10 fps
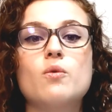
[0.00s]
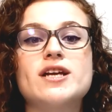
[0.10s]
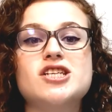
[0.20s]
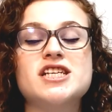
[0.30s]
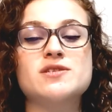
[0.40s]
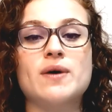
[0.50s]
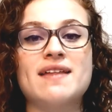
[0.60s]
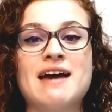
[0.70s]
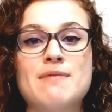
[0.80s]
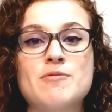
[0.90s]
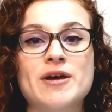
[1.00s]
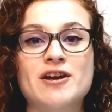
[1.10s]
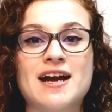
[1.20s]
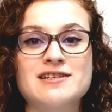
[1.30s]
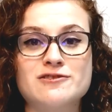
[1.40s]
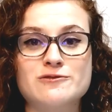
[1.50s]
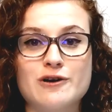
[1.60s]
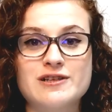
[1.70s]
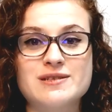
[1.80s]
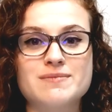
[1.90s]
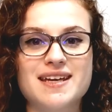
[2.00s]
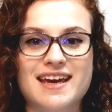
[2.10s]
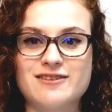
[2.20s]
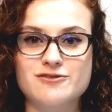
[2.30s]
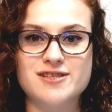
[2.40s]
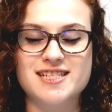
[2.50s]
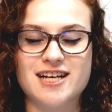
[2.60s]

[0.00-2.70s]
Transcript: which is why the Happy Planner has those awesome canceled